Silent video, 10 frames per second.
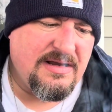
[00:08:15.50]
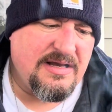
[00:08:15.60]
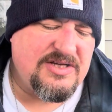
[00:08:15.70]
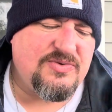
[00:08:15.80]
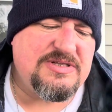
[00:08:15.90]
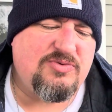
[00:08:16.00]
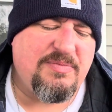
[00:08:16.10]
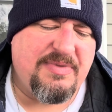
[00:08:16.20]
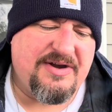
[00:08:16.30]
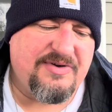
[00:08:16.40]
This one's more
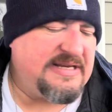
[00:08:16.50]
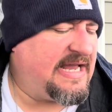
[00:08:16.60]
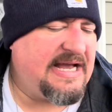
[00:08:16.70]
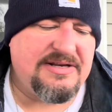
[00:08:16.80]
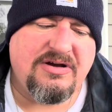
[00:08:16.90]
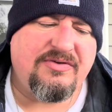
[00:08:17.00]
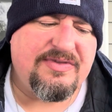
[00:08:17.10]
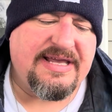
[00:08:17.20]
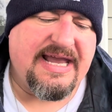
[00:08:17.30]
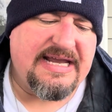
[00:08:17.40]
buttery. Yeah, no,
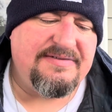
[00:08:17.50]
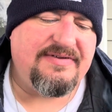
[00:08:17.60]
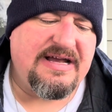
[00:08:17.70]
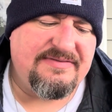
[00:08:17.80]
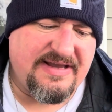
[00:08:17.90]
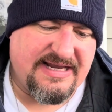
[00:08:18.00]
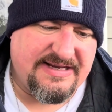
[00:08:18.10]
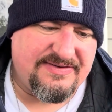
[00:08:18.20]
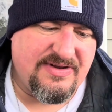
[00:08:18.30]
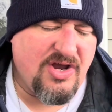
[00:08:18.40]
the
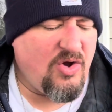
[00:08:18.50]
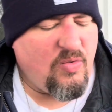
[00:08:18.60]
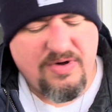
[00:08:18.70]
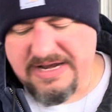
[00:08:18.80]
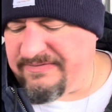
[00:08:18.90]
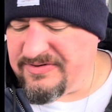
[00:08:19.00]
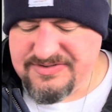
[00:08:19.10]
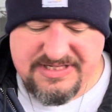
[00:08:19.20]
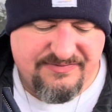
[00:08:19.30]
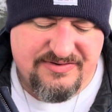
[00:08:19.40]
858, whatever is
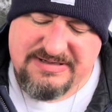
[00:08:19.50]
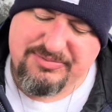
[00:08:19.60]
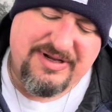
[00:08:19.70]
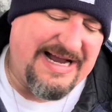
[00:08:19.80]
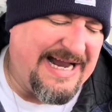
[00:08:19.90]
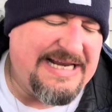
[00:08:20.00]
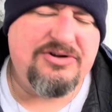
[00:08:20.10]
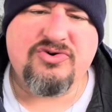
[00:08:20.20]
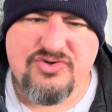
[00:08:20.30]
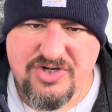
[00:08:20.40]
different in the blend, I
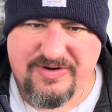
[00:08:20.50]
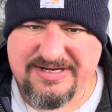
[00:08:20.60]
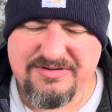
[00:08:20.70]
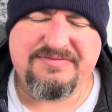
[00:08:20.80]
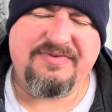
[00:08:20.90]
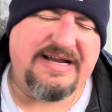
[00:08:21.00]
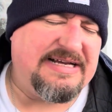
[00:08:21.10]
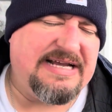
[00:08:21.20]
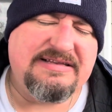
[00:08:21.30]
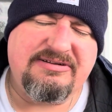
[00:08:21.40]
don't know. I
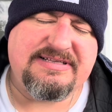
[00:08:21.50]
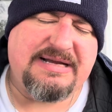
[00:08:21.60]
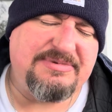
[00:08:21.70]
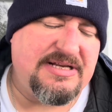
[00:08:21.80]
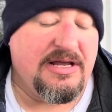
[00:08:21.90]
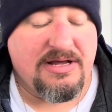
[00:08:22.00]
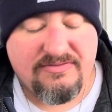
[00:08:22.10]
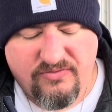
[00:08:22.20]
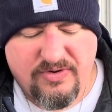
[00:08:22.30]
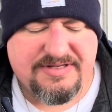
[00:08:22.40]
literally typed in
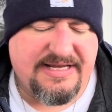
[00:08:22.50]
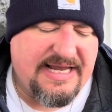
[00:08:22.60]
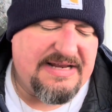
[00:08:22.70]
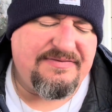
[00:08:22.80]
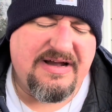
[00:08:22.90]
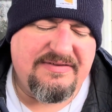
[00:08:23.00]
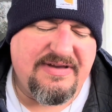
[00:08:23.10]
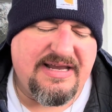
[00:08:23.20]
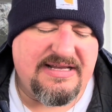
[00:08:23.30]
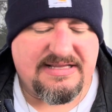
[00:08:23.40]
Fuente
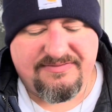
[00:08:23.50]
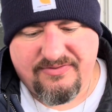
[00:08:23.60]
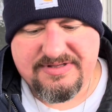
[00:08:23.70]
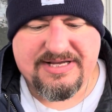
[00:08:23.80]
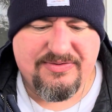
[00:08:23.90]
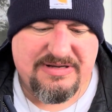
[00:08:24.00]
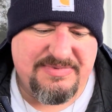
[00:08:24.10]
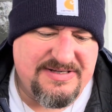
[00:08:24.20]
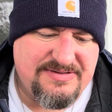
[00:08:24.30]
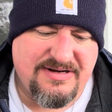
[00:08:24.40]
858, and then Fuente Queen
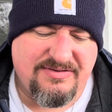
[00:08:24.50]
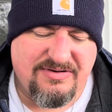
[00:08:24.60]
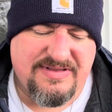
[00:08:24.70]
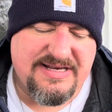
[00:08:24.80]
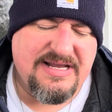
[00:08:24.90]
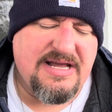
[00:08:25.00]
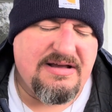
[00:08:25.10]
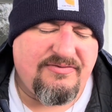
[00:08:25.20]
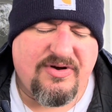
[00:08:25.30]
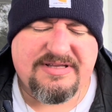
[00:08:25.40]
Bee Sungrown, and then
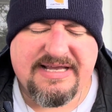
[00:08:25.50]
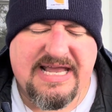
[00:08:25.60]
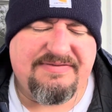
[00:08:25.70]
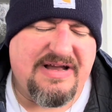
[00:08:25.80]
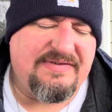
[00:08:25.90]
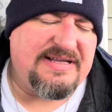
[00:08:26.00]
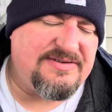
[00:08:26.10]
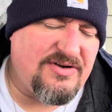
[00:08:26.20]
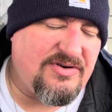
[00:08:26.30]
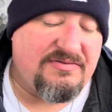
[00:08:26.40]
Fuente 858
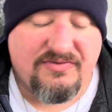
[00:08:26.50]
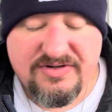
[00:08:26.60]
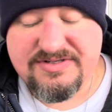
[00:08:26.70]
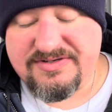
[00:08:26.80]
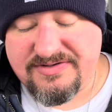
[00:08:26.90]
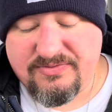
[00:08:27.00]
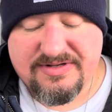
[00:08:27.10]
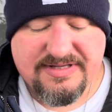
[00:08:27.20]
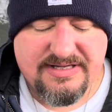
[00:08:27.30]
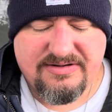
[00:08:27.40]
Sungrown versus
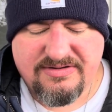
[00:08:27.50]
Fuente